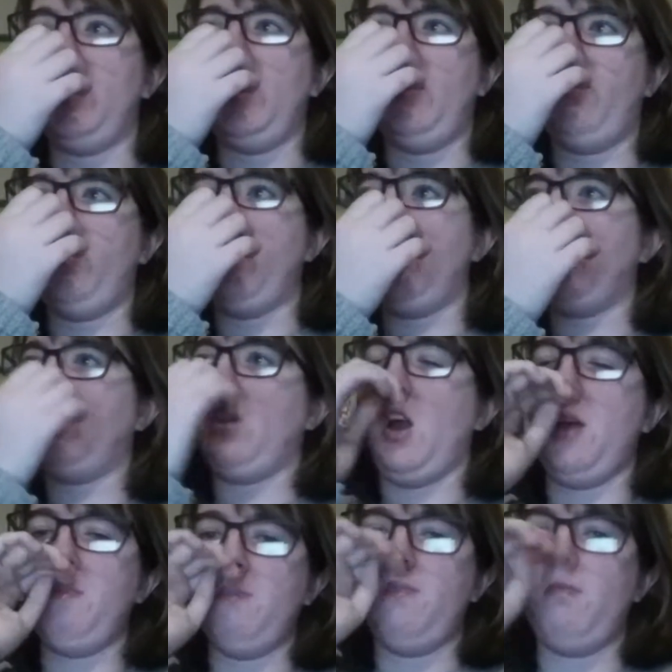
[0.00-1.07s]
a few years'
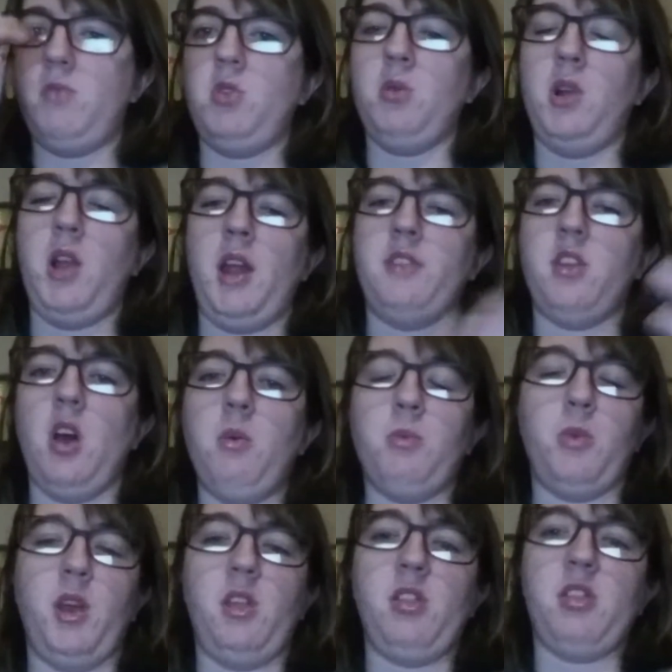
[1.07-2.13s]
time, you will end up
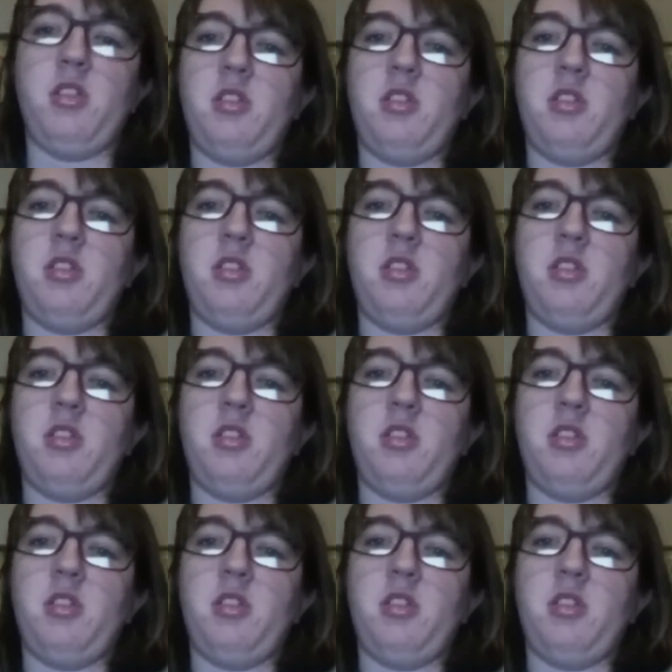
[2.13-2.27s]
with